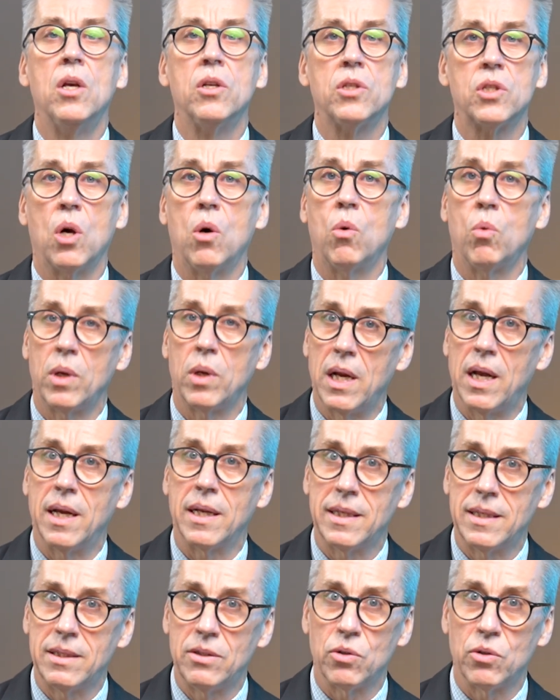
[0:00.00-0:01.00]
So
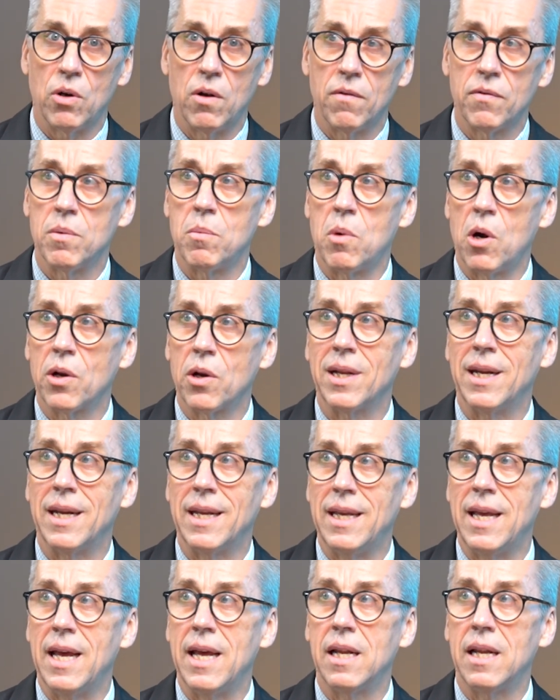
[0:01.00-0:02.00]
what drove the market
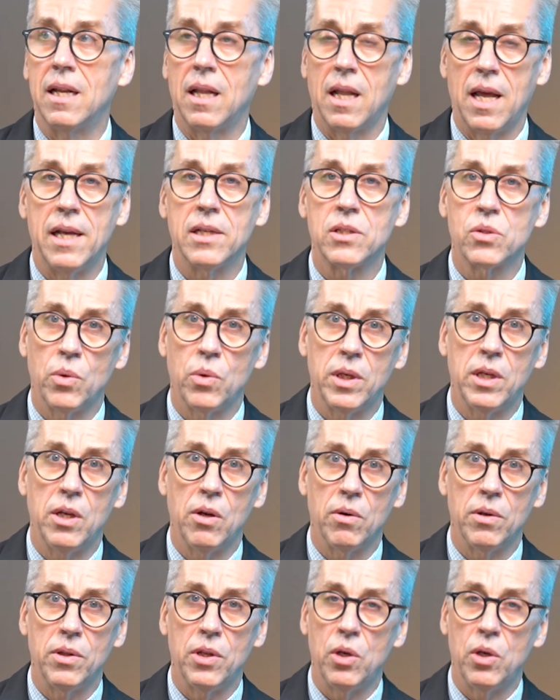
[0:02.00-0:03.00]
again last week
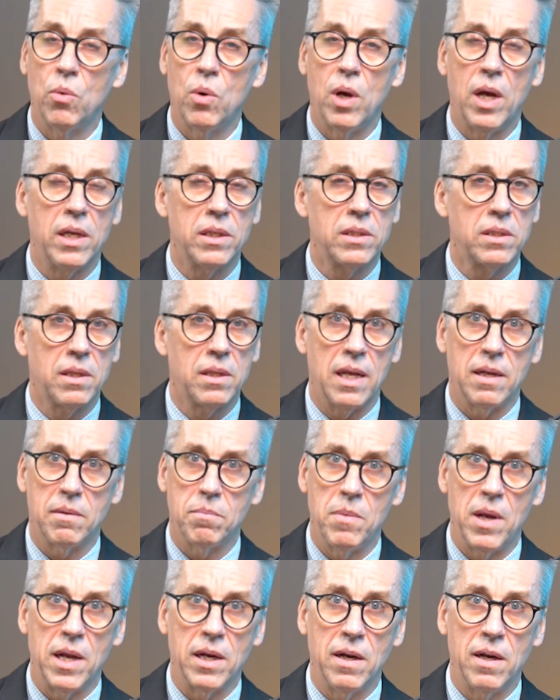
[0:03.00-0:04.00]
here in the U.S.,
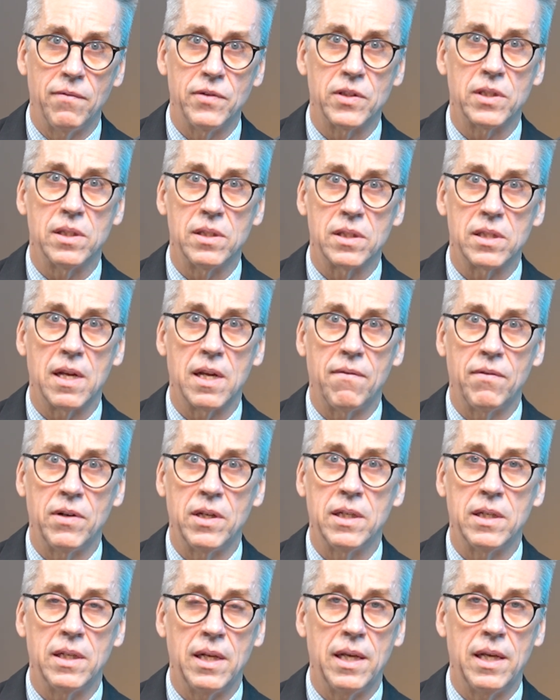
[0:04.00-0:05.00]
that Magnificent
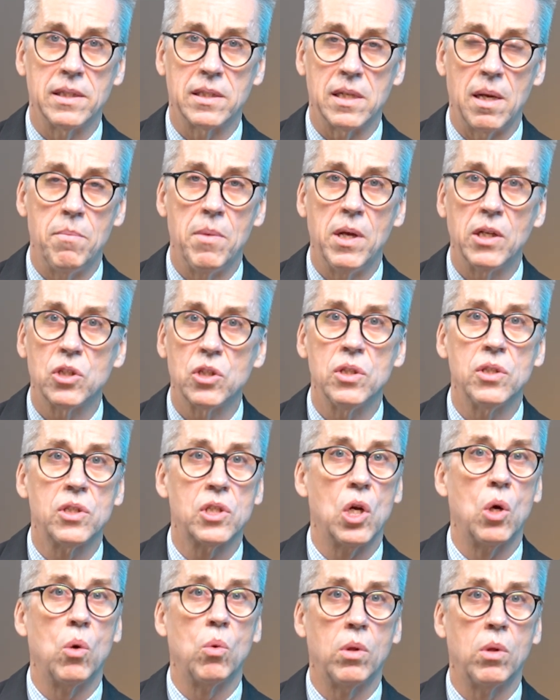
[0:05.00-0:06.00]
Seven, as I mentioned,
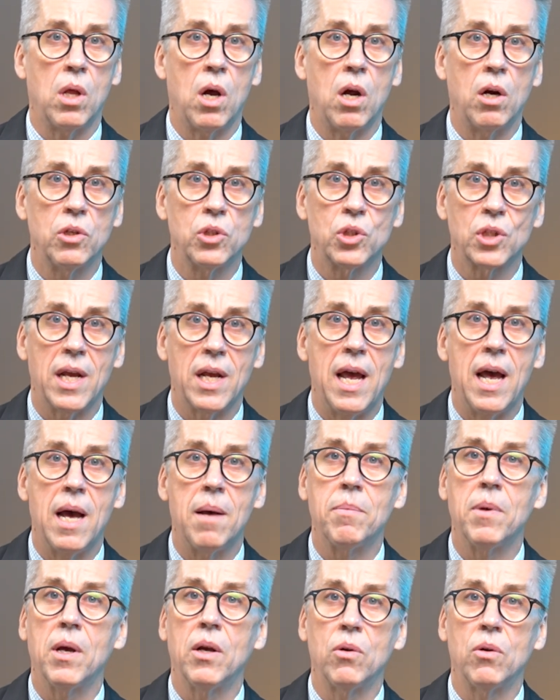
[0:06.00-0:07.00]
so large
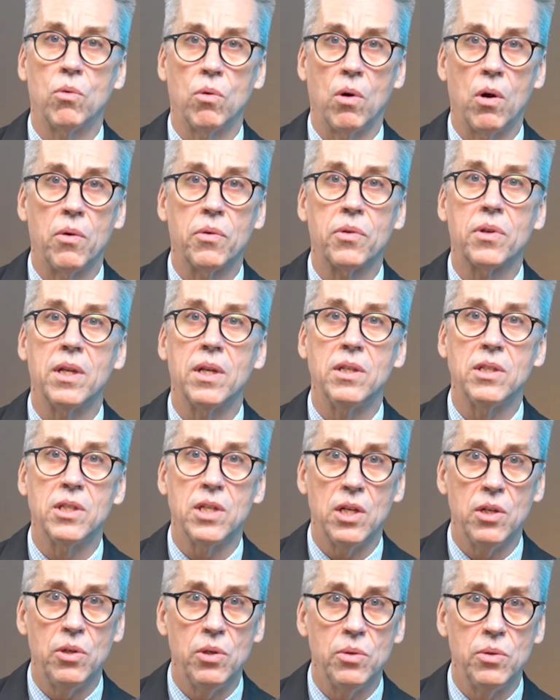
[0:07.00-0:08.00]
cap growth
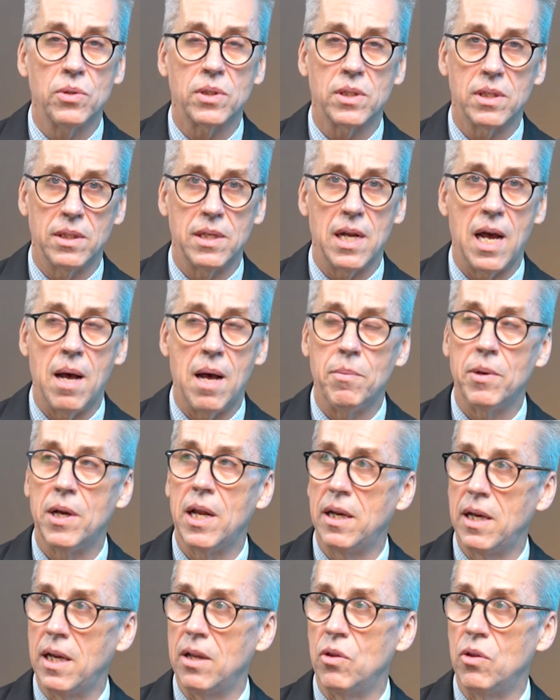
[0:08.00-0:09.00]
continues to
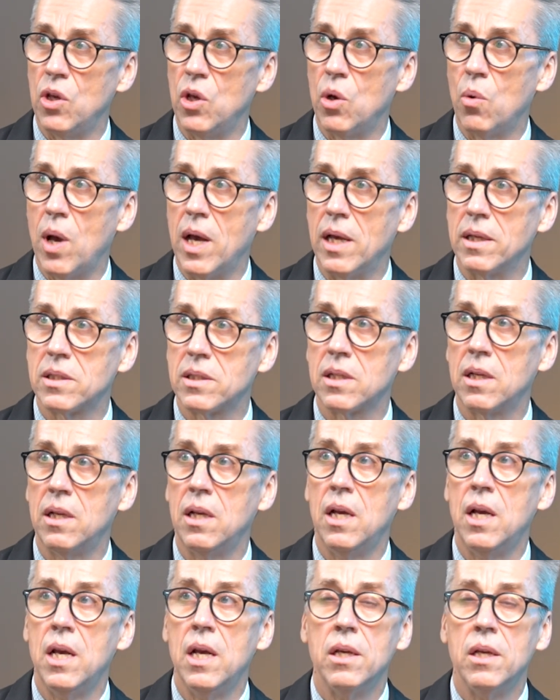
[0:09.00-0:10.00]
dominate in the U.S.
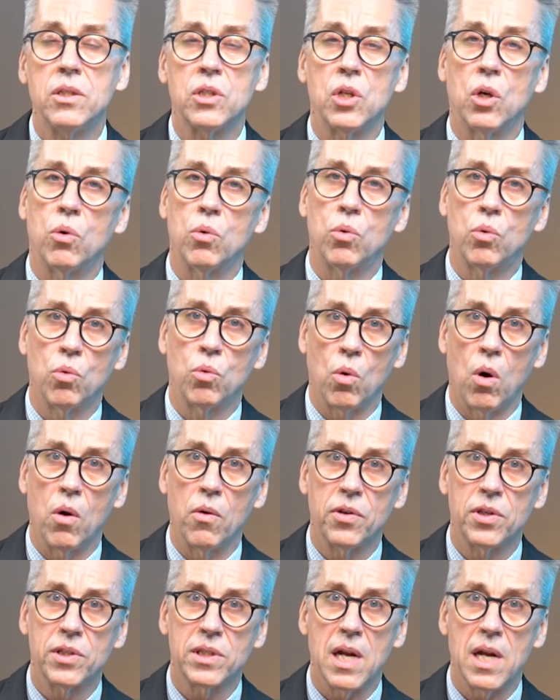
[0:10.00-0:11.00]
So
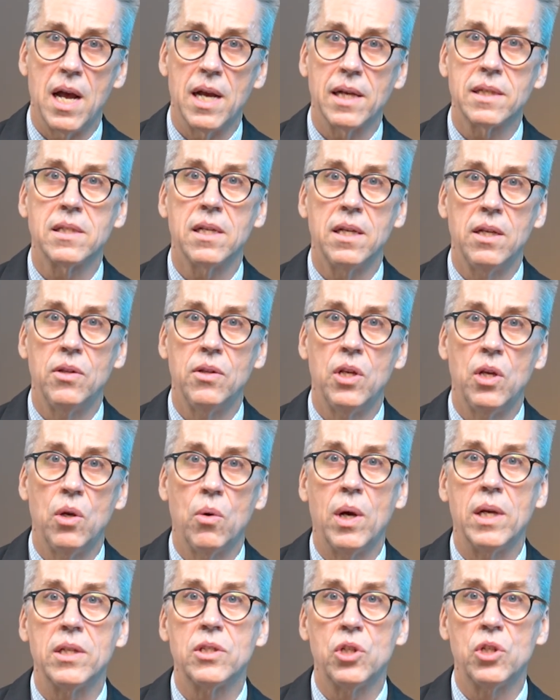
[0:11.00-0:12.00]
growth stocks in the
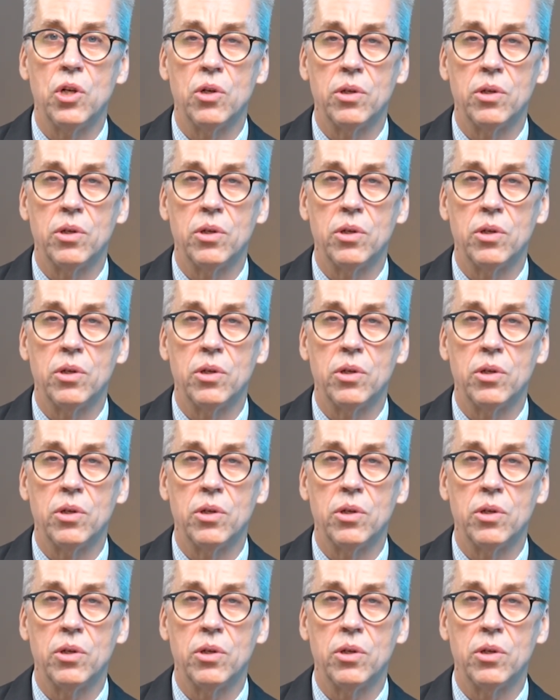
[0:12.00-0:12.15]
U.S.